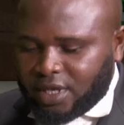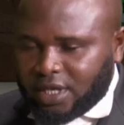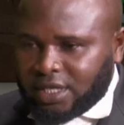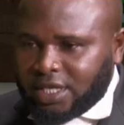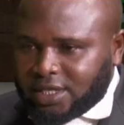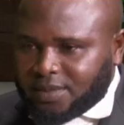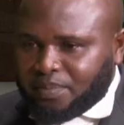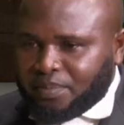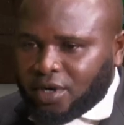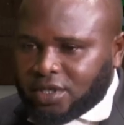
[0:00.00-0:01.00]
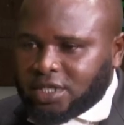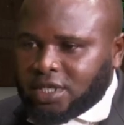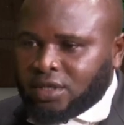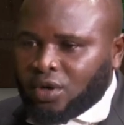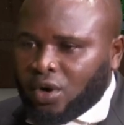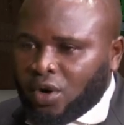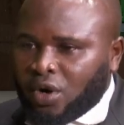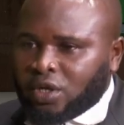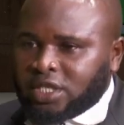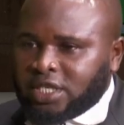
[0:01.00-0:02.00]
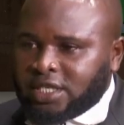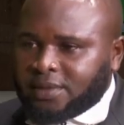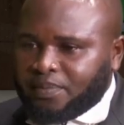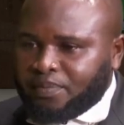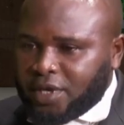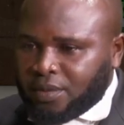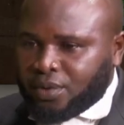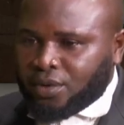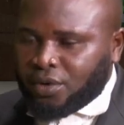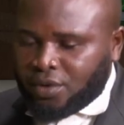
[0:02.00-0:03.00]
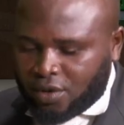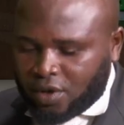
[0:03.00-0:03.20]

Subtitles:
this person or these people